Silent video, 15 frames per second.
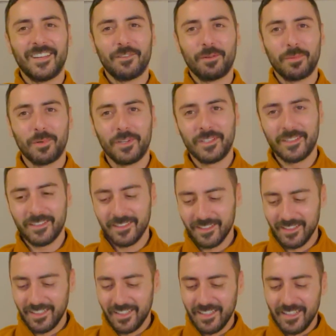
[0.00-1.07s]
everyone.
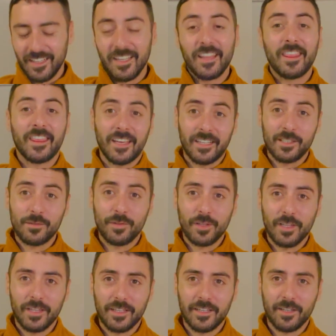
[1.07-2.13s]
Thanks for
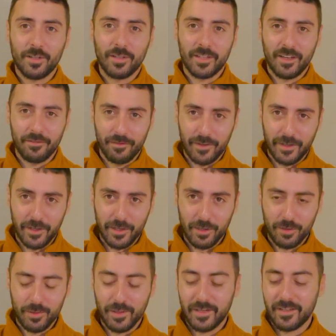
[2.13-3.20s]
clicking on that
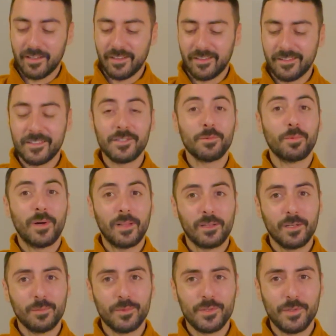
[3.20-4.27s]
video and
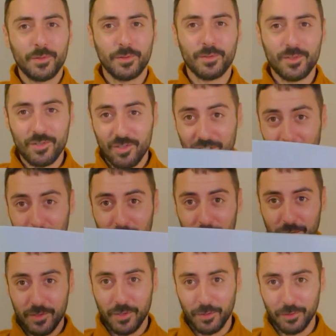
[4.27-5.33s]
welcome to chapter
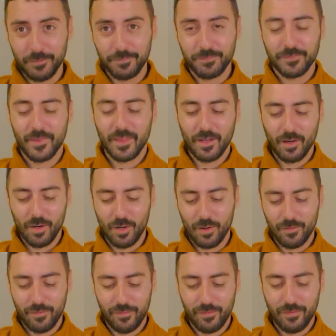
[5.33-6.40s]
2 of
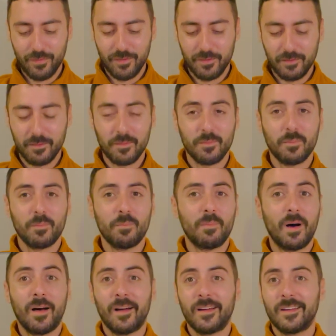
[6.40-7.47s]

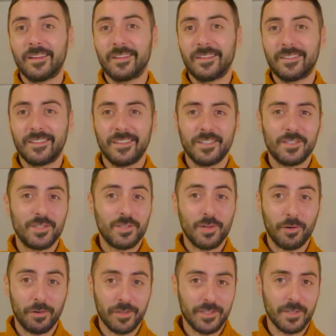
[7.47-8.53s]
my
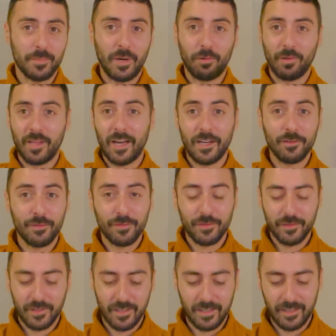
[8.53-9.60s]
stories about life
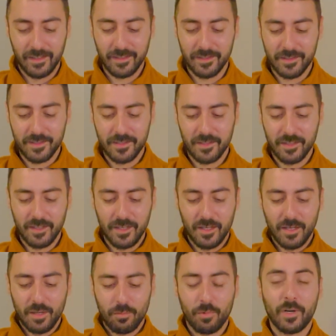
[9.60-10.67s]
and
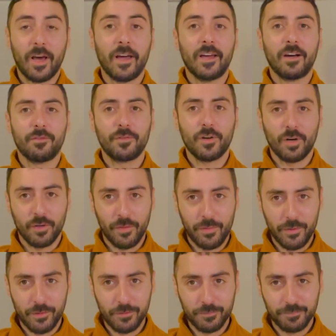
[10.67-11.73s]
what I have gone
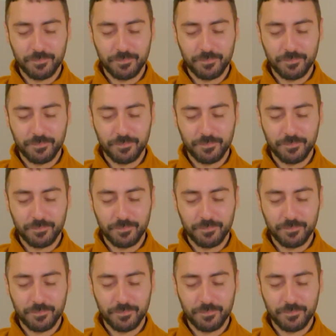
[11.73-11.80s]
through.